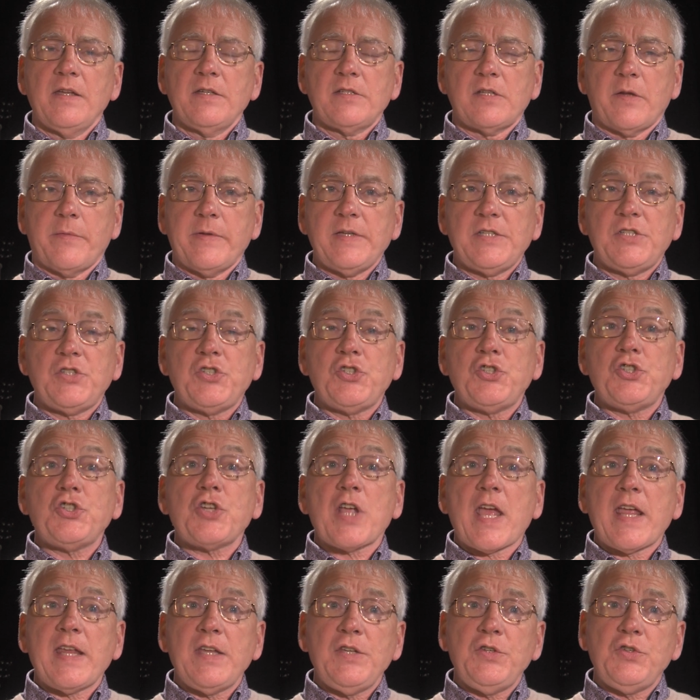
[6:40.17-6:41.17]
So it's
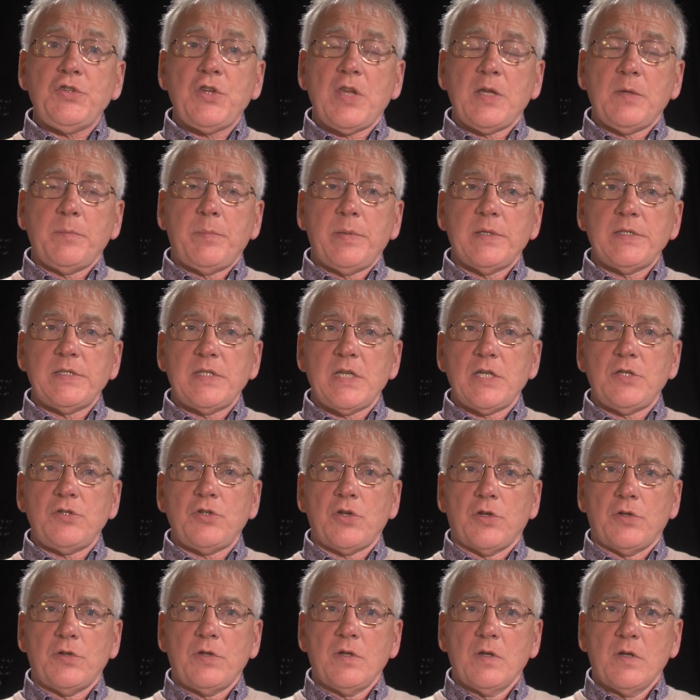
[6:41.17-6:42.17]
changing
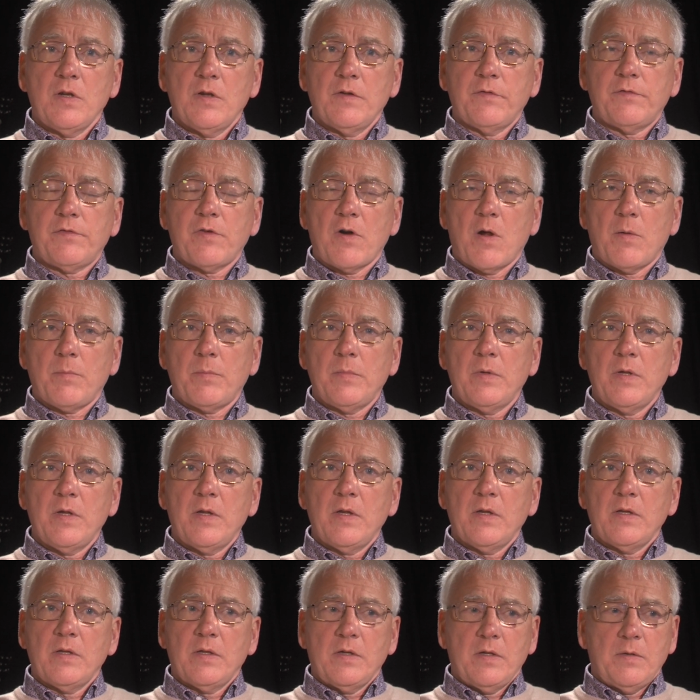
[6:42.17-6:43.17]
position from
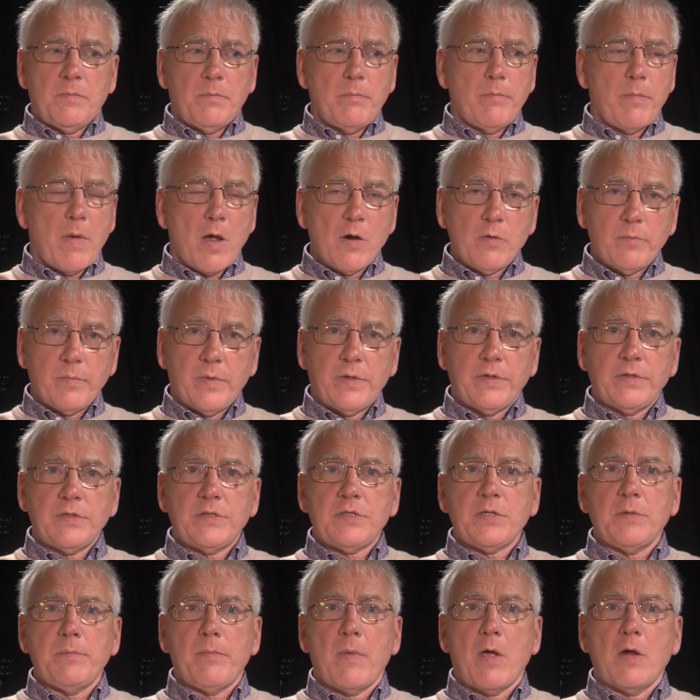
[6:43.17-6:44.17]

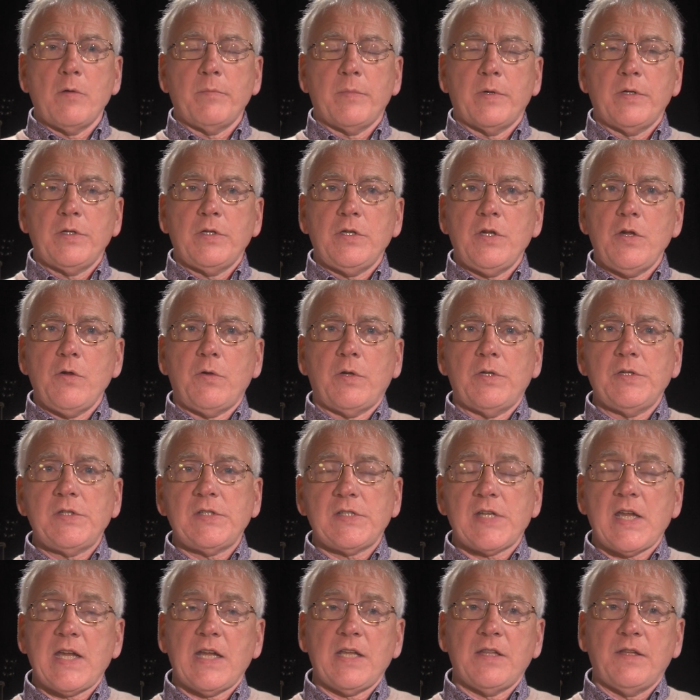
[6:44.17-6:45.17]
moment to moment. You can
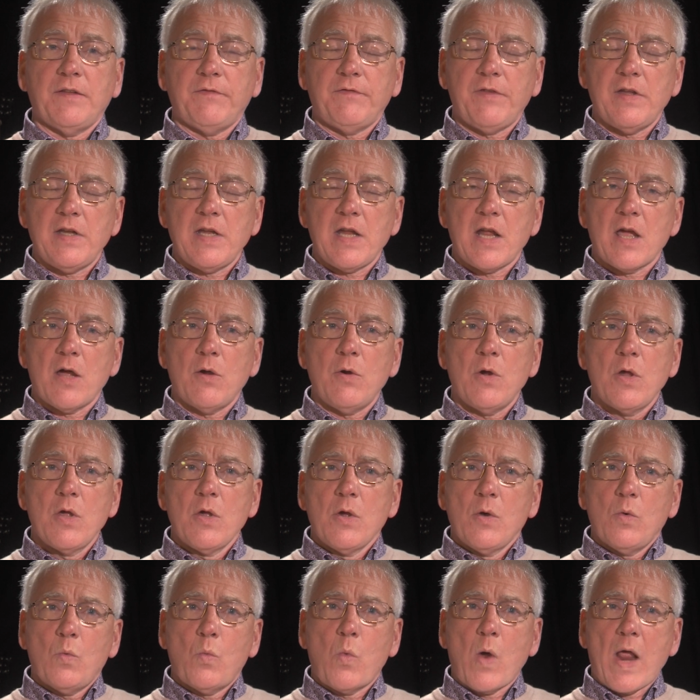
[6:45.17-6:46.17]
see in the video
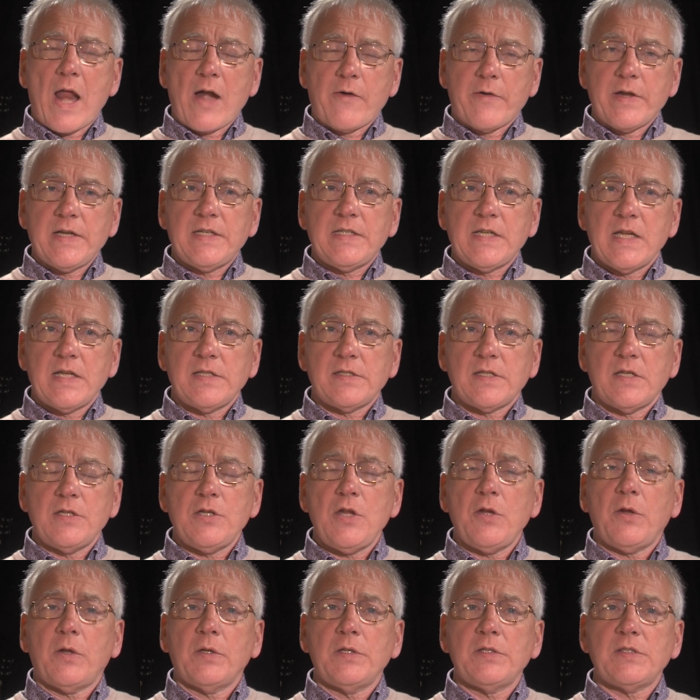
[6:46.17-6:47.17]
where it is,
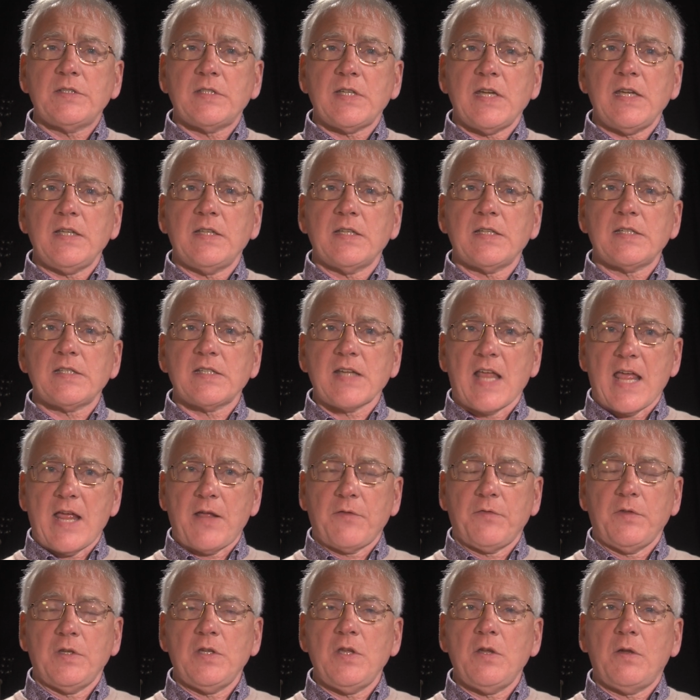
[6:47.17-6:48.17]
and you can see the
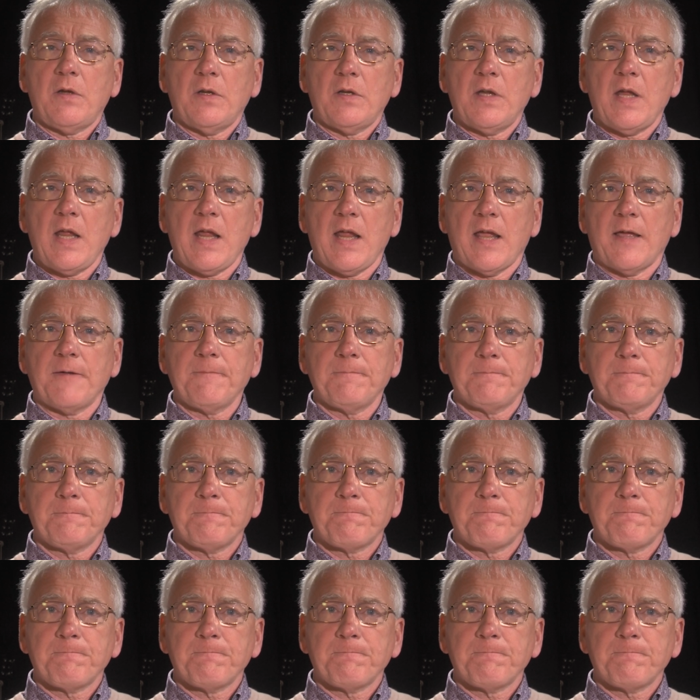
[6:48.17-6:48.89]
sound that you can hear.